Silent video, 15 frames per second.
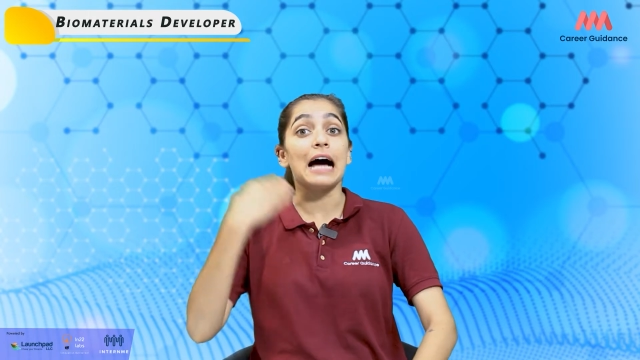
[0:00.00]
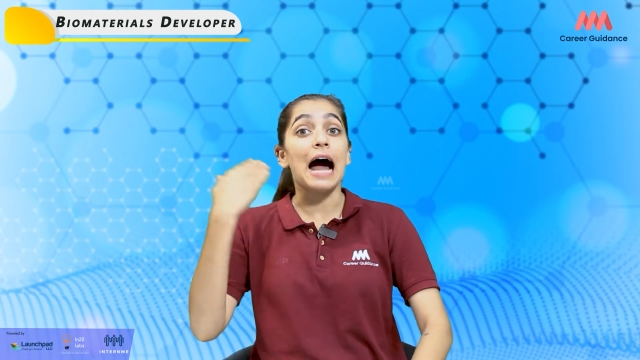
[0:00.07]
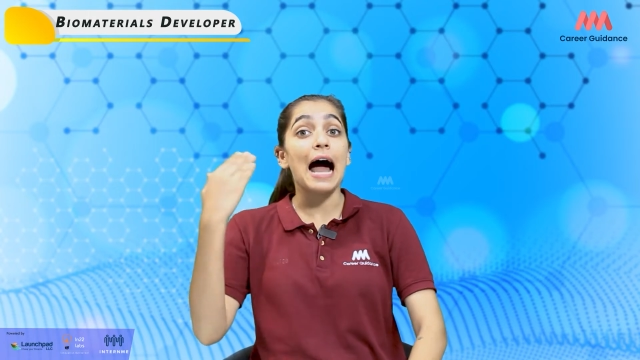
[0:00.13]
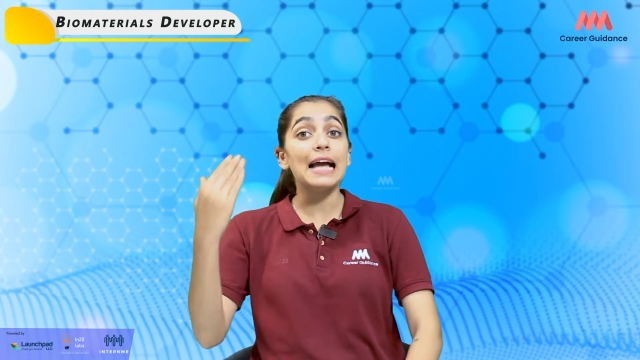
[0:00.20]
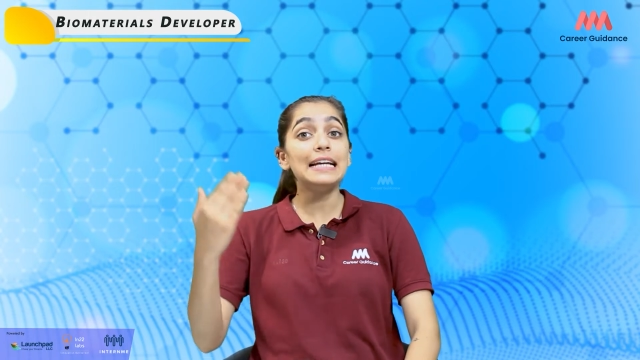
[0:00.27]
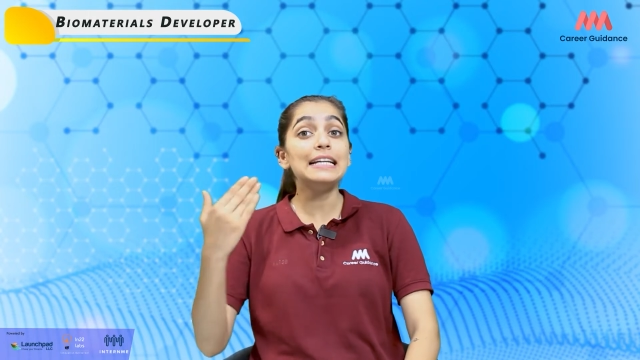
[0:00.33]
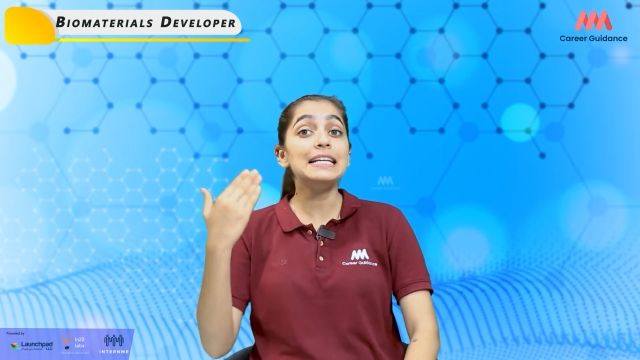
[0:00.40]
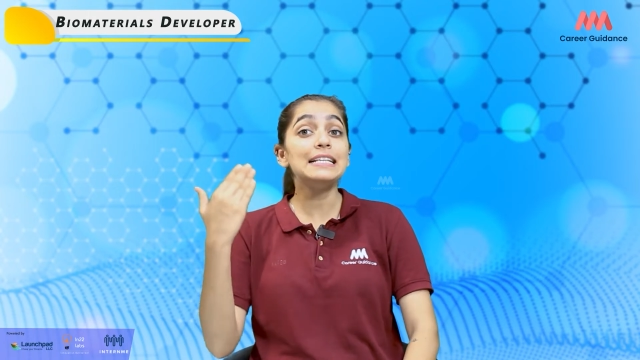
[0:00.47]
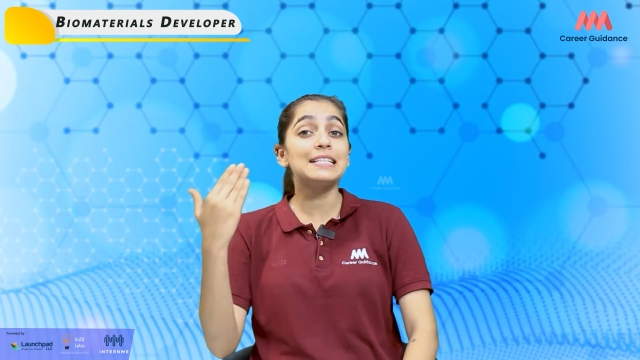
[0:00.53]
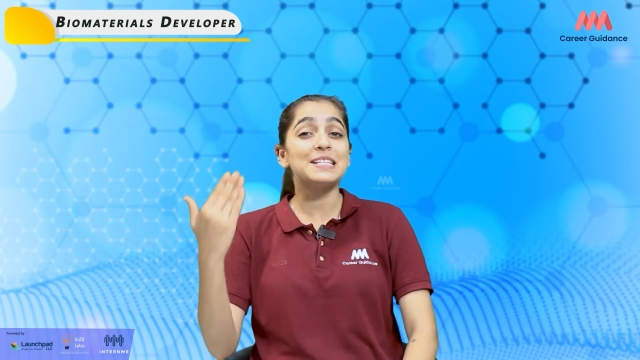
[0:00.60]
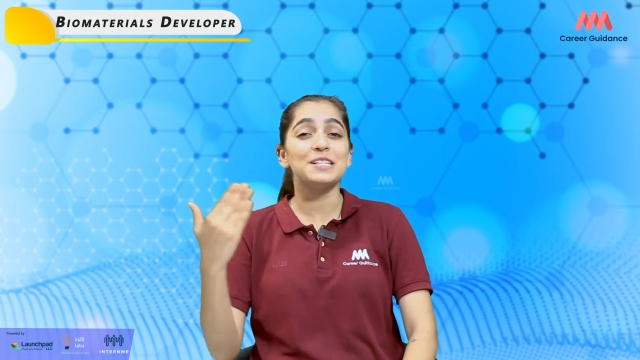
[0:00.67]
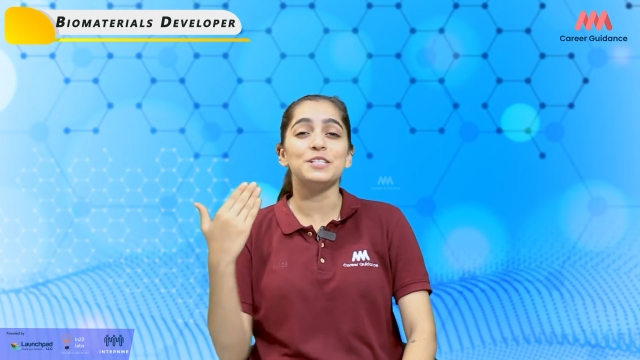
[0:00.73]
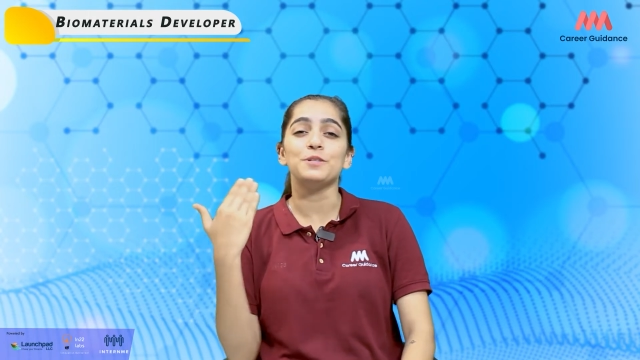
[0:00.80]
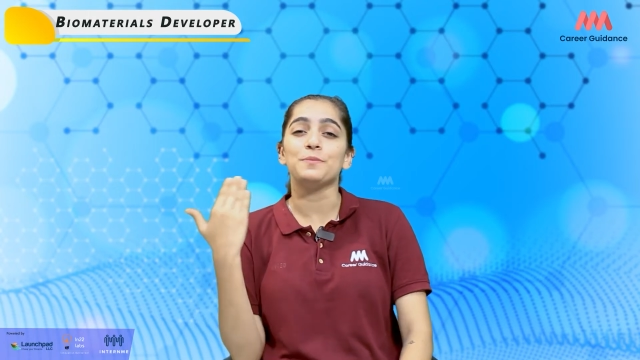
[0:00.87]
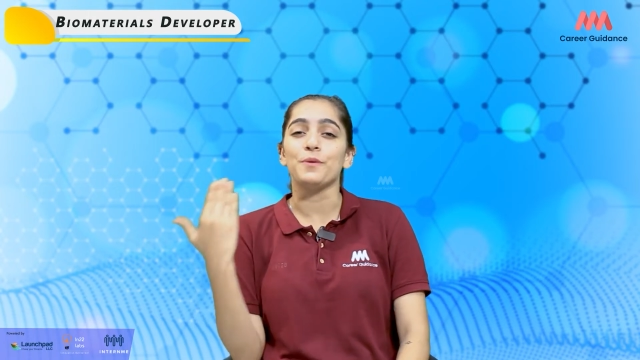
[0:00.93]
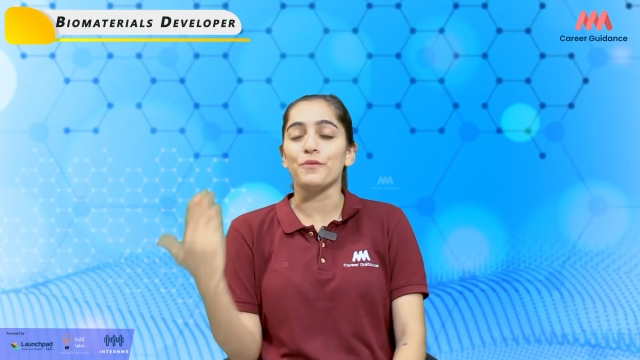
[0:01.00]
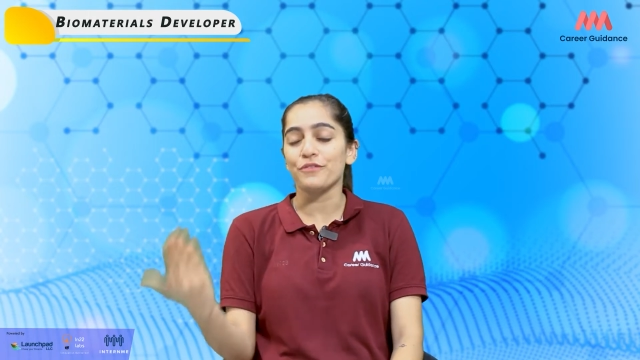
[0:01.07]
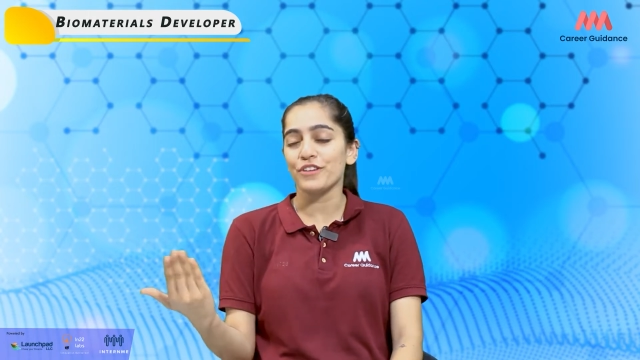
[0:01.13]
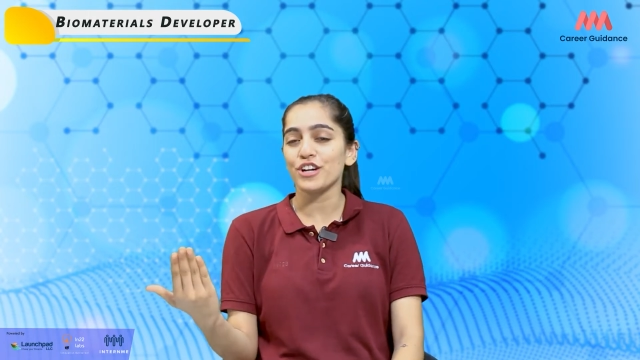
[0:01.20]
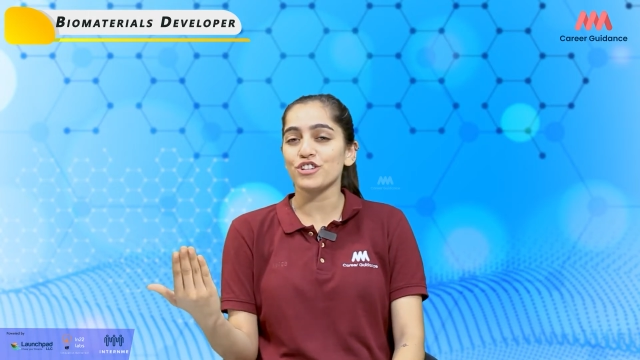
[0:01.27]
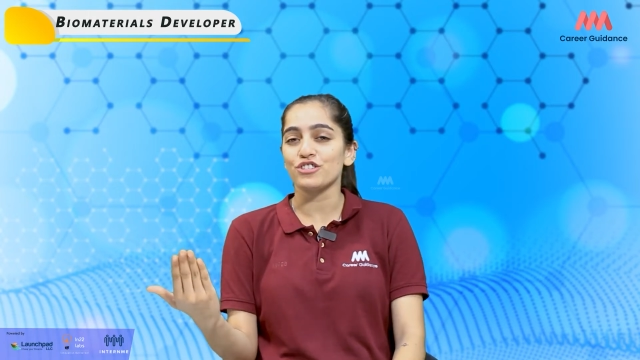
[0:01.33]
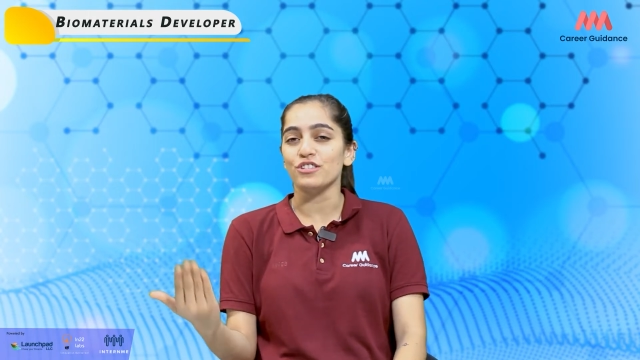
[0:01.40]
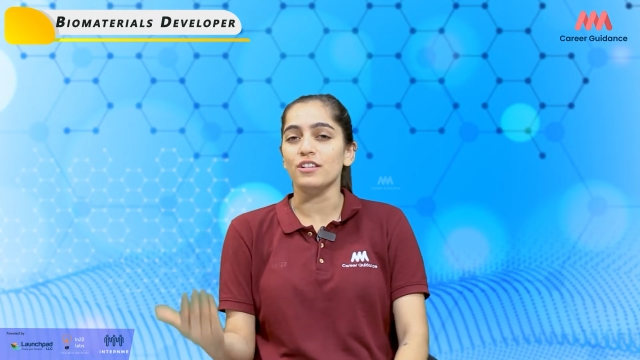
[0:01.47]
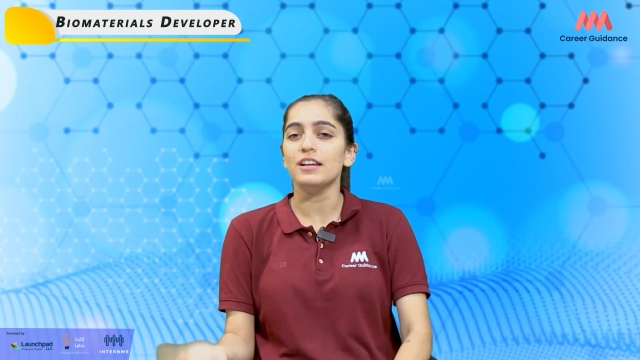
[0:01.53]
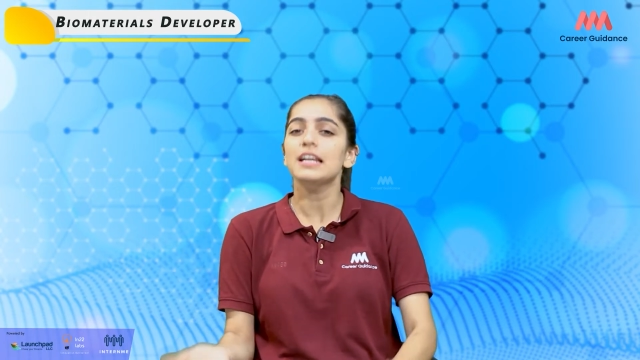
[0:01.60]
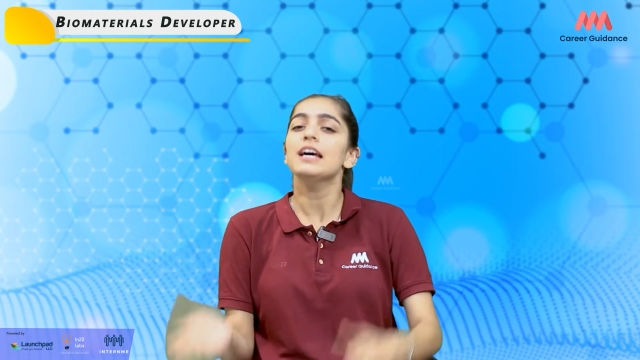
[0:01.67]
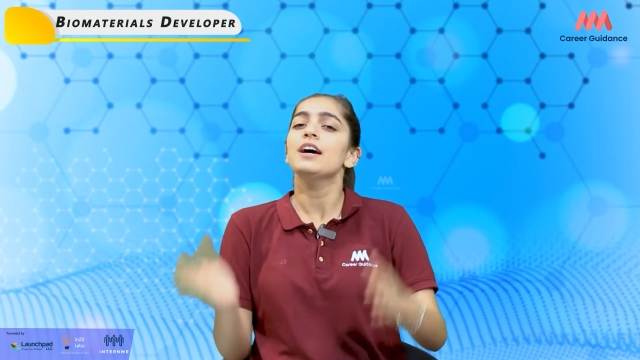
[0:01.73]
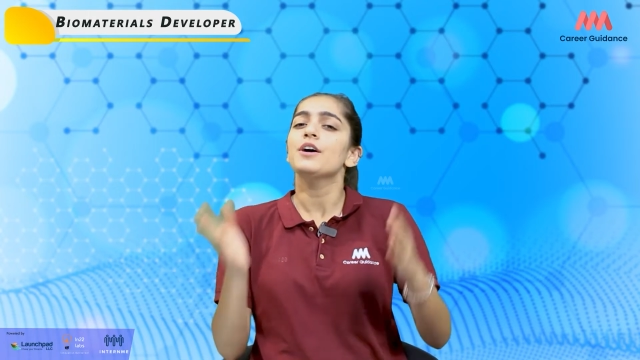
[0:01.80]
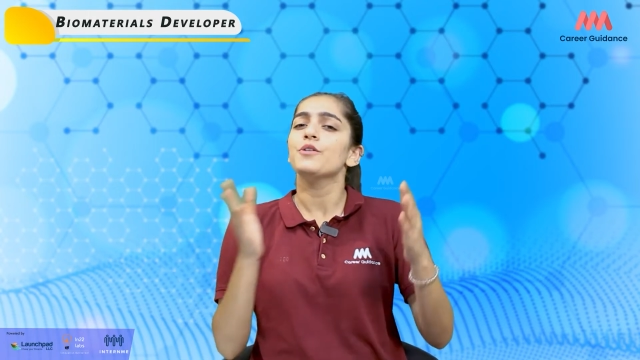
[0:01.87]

highly skilled professional